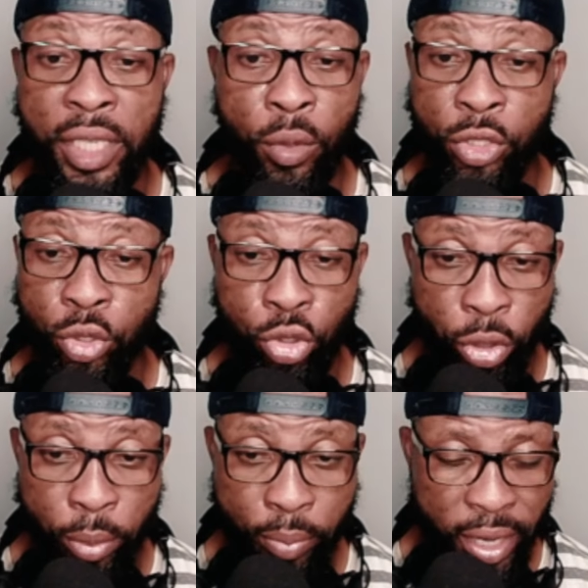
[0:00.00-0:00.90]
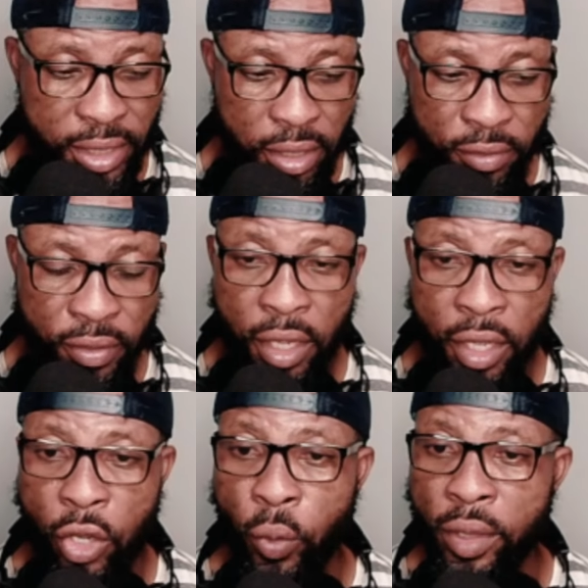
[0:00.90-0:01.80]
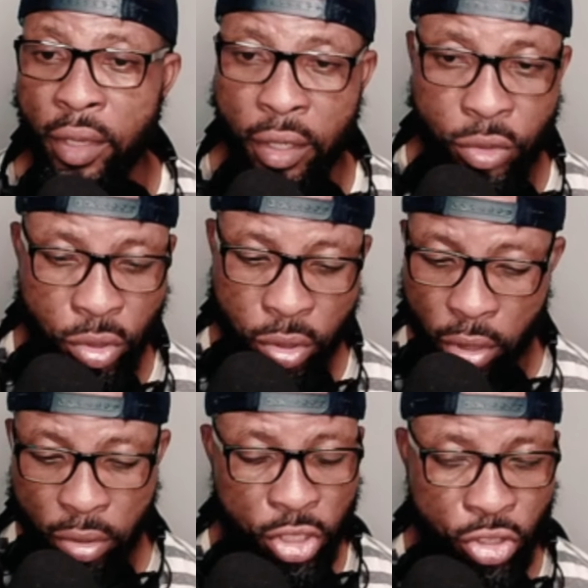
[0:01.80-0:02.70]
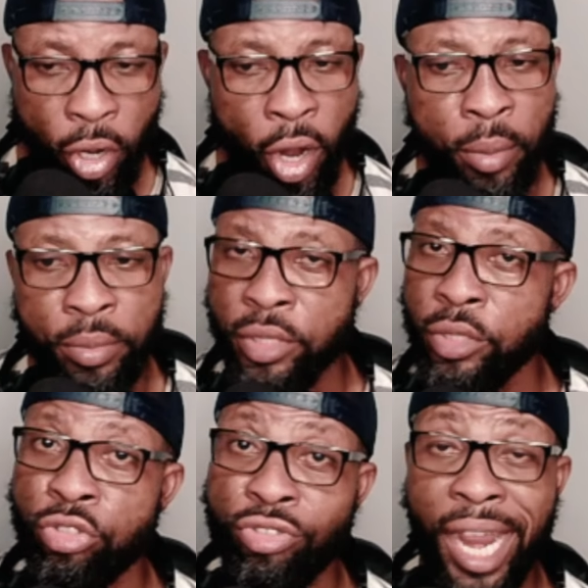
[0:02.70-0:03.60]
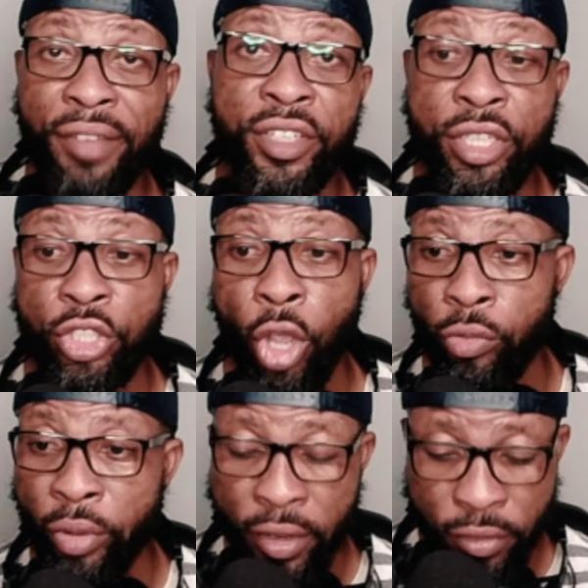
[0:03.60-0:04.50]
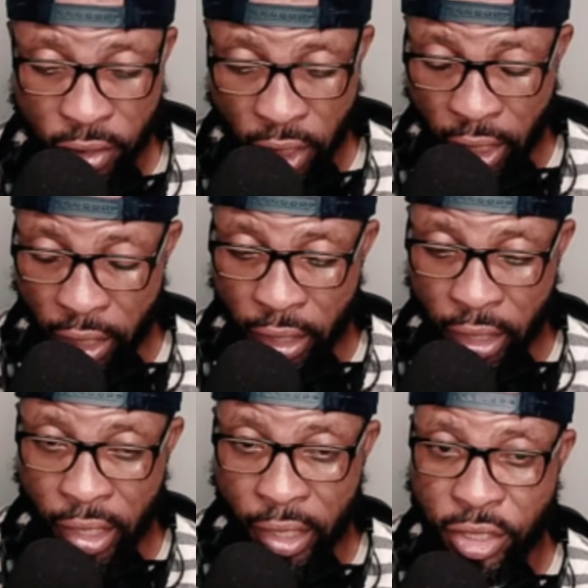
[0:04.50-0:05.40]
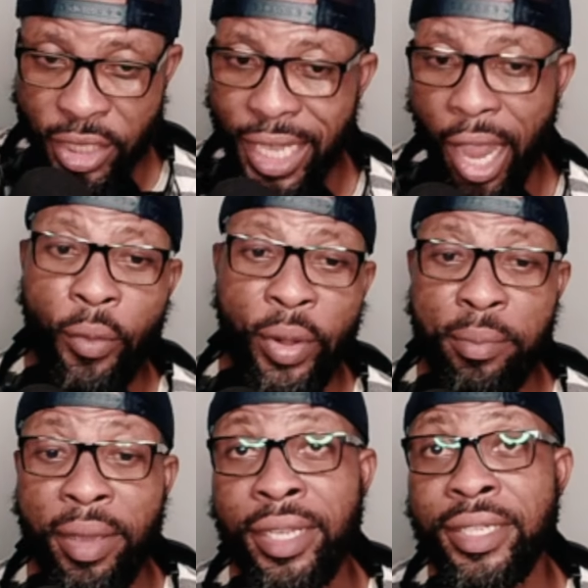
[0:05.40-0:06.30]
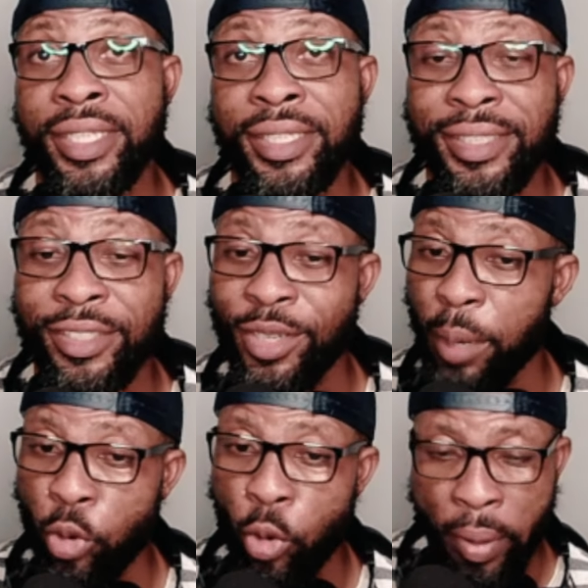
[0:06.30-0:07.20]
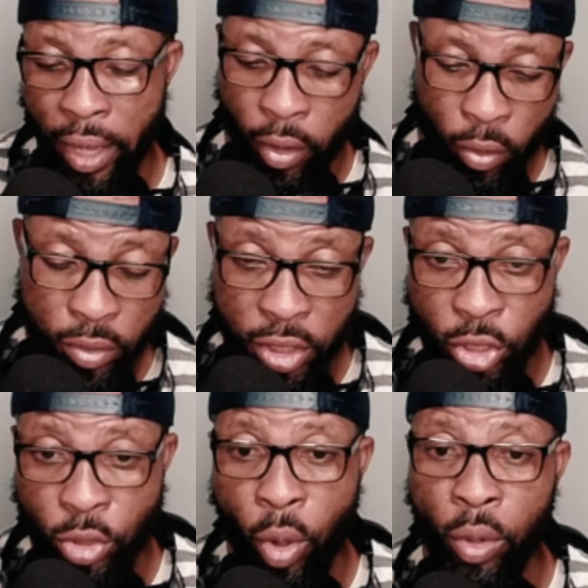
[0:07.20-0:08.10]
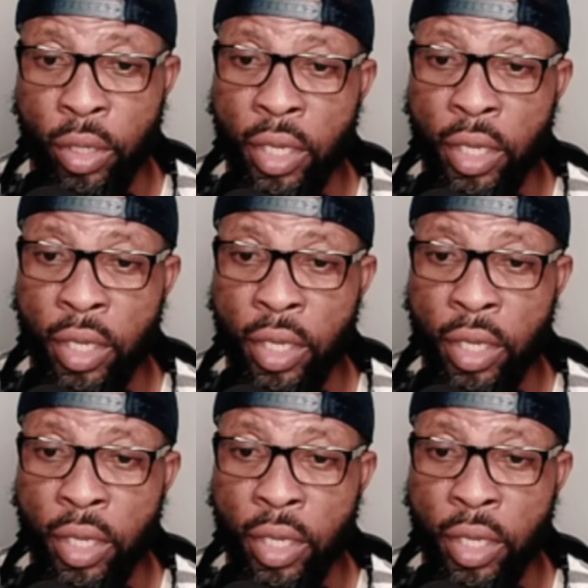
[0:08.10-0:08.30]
It was so impressive with thunderous drums, you know, driving guitar riffs, soaring melodies, you know, that propel the song